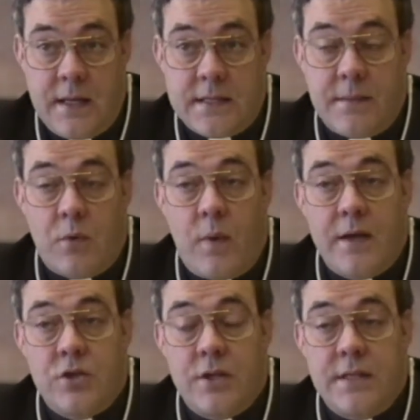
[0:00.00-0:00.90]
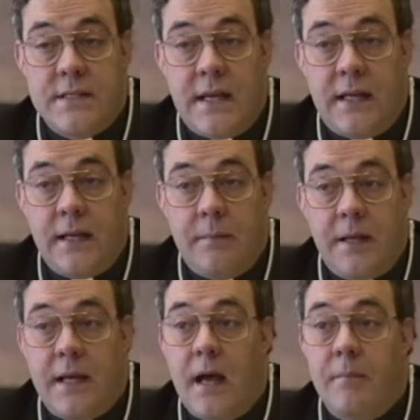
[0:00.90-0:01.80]
Some questions that
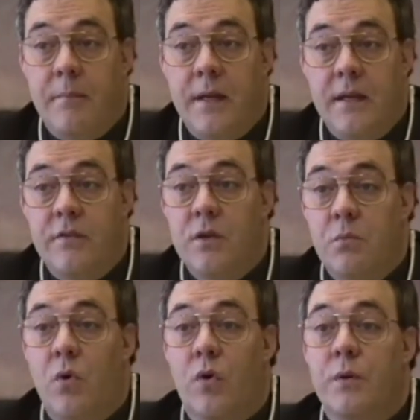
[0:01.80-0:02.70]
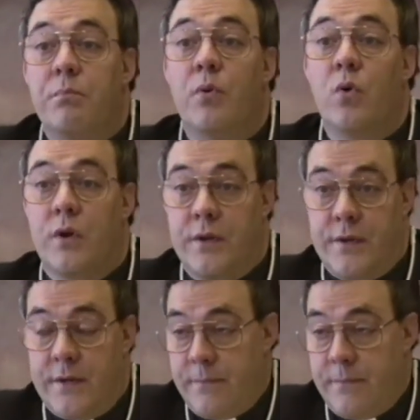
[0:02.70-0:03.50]
become even more important